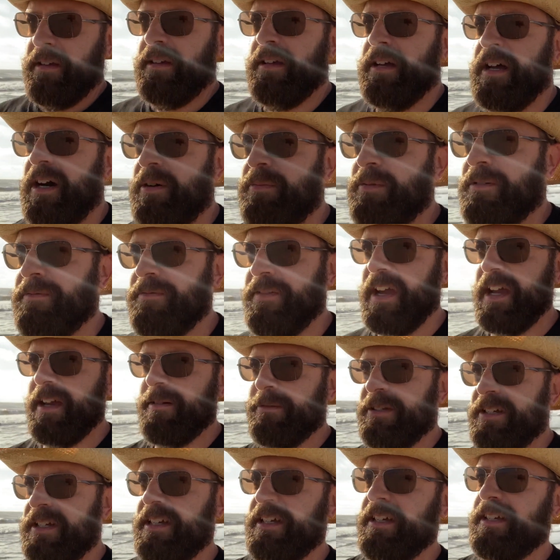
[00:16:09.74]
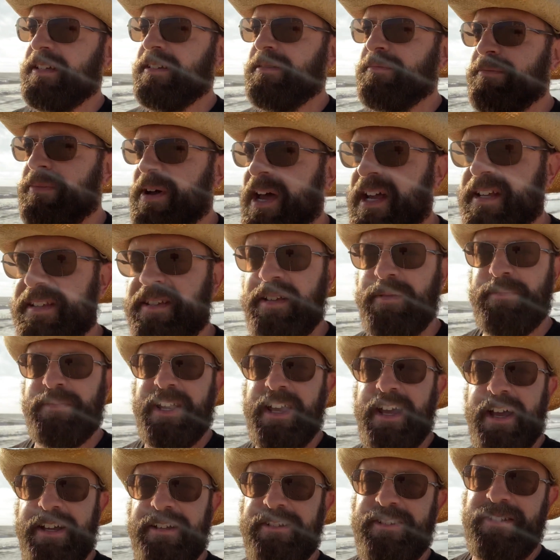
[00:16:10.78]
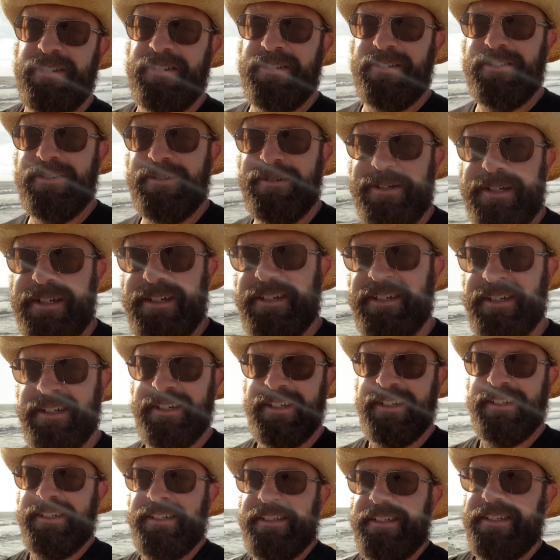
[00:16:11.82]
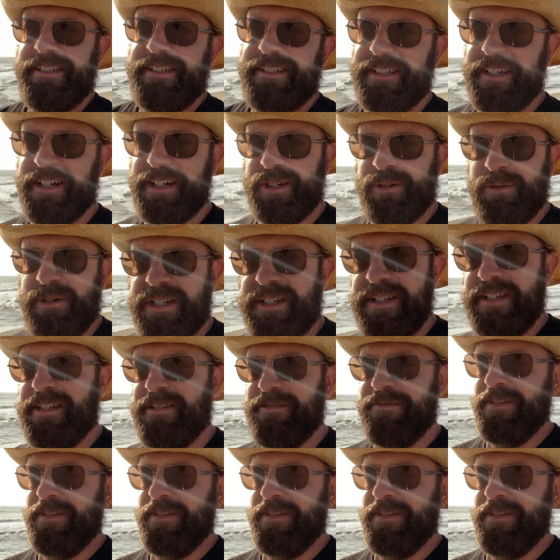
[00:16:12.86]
help our family and pass some down to the younger ones in the